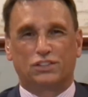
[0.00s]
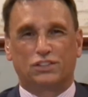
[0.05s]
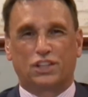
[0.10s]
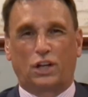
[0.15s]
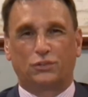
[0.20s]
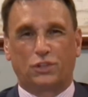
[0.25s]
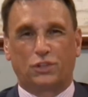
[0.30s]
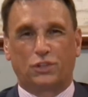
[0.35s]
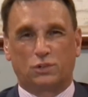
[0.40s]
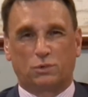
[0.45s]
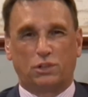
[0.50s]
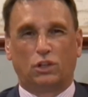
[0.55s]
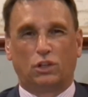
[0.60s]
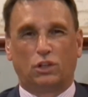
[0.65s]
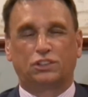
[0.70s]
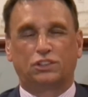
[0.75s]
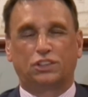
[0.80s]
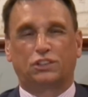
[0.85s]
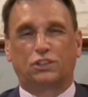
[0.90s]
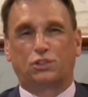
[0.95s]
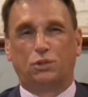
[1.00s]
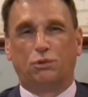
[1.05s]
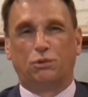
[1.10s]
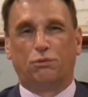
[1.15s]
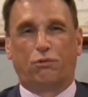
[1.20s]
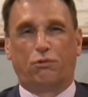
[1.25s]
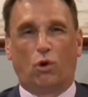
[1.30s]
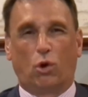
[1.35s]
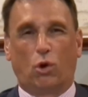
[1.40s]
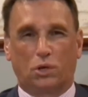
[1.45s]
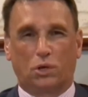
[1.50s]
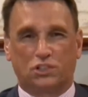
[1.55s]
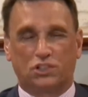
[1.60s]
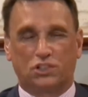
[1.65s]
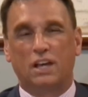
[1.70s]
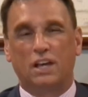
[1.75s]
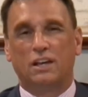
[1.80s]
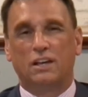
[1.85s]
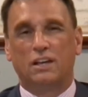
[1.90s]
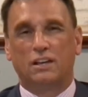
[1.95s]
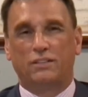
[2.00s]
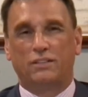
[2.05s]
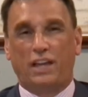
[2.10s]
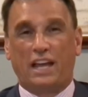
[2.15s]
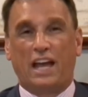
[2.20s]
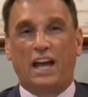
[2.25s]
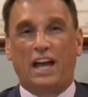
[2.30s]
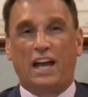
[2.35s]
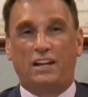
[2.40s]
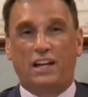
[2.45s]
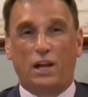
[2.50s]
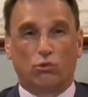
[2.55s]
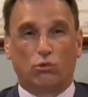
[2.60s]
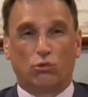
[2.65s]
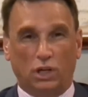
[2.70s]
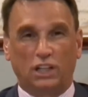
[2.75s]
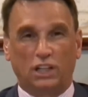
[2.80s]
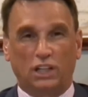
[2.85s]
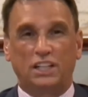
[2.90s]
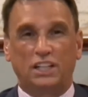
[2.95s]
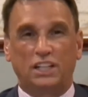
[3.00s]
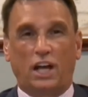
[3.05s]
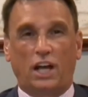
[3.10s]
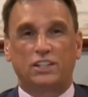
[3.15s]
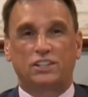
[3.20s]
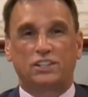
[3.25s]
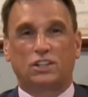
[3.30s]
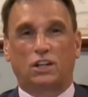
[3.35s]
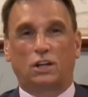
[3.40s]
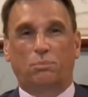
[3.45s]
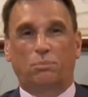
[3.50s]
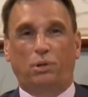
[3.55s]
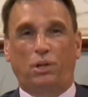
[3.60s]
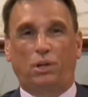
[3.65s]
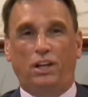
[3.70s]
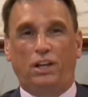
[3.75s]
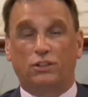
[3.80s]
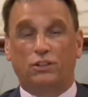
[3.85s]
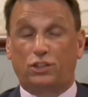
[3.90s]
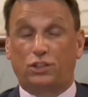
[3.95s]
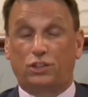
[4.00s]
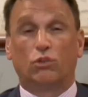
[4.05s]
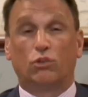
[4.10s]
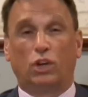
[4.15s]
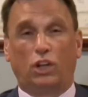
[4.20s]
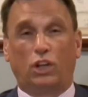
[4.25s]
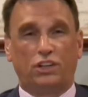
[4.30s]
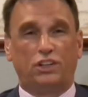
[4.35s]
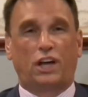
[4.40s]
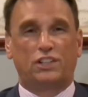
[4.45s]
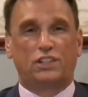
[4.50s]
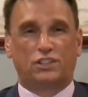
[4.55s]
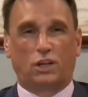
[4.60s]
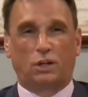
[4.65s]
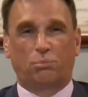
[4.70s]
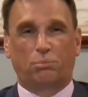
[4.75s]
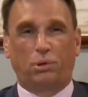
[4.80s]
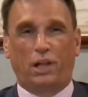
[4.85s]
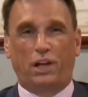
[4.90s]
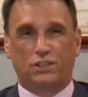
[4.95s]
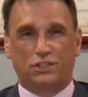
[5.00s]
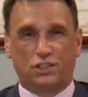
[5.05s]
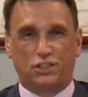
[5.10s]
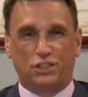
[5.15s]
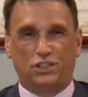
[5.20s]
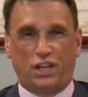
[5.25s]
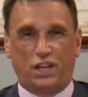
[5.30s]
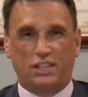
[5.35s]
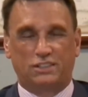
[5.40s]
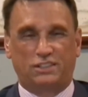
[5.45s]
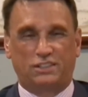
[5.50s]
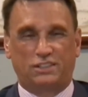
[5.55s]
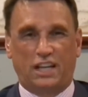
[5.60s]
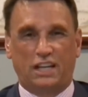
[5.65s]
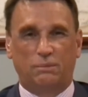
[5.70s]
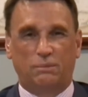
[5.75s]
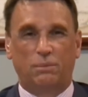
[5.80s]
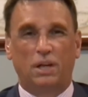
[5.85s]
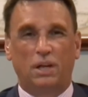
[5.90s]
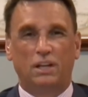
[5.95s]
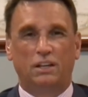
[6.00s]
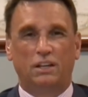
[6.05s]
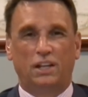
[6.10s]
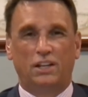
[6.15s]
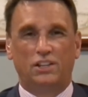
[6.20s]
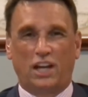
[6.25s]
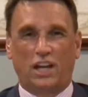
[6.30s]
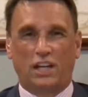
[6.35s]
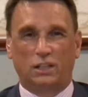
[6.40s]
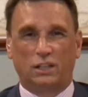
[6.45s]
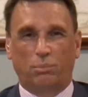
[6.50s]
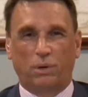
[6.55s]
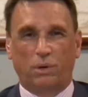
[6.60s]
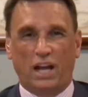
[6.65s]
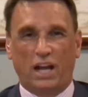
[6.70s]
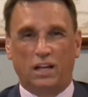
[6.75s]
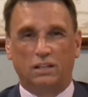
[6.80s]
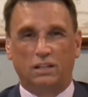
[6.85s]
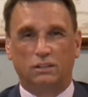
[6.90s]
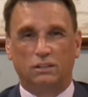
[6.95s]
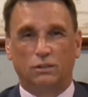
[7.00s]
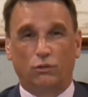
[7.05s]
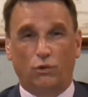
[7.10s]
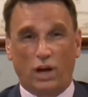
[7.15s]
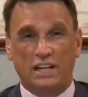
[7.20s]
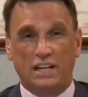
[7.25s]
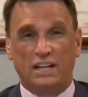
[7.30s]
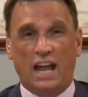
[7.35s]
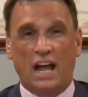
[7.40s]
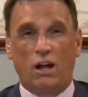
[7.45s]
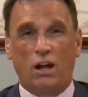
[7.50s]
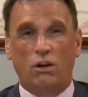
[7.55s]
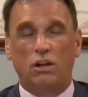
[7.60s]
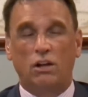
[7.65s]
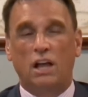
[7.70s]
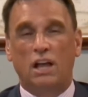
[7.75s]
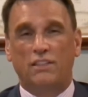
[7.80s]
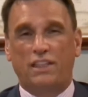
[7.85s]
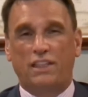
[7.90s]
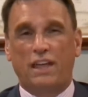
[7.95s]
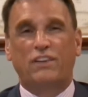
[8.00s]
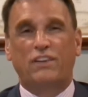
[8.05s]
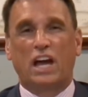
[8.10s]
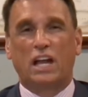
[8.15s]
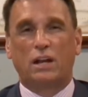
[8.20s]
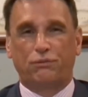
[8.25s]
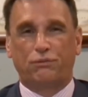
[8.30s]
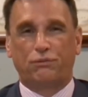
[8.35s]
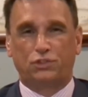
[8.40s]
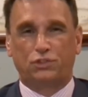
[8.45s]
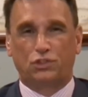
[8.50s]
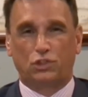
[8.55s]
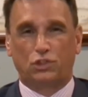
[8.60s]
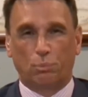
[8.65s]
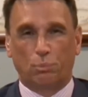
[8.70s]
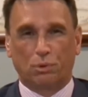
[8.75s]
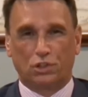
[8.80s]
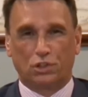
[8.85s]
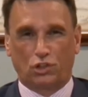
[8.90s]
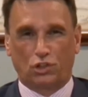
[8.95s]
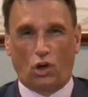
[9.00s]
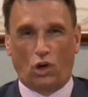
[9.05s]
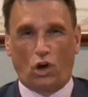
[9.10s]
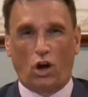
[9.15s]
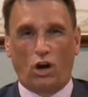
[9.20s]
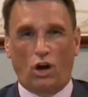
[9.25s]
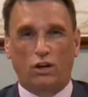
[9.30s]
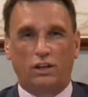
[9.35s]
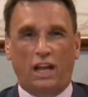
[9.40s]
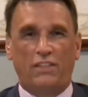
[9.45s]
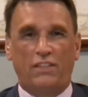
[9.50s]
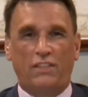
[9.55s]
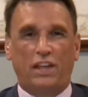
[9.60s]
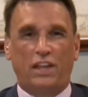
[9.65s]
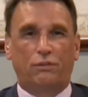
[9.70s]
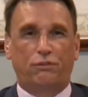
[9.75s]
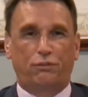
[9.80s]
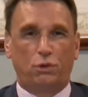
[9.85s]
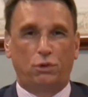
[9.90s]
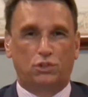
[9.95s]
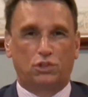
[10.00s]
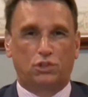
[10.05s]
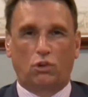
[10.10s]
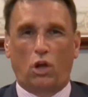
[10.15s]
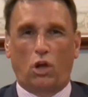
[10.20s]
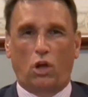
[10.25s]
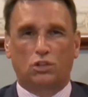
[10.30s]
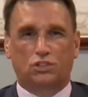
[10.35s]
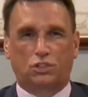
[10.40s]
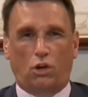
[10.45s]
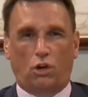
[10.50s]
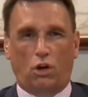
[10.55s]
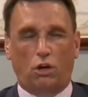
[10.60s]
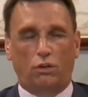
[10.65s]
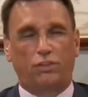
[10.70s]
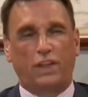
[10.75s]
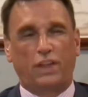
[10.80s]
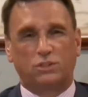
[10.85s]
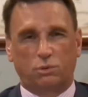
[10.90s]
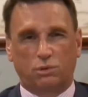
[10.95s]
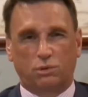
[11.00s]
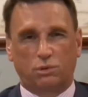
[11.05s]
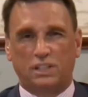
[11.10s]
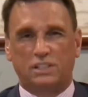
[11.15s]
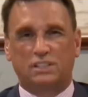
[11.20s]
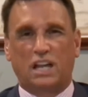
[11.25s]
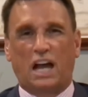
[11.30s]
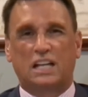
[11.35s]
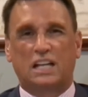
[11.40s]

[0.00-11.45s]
the Celtics, when you looked at their two forwards, they had a really nice young player, two really nice young players in Jason Tatum and Jaylen Brown. Right now, They've got a superstar and then a future all-star. That's where these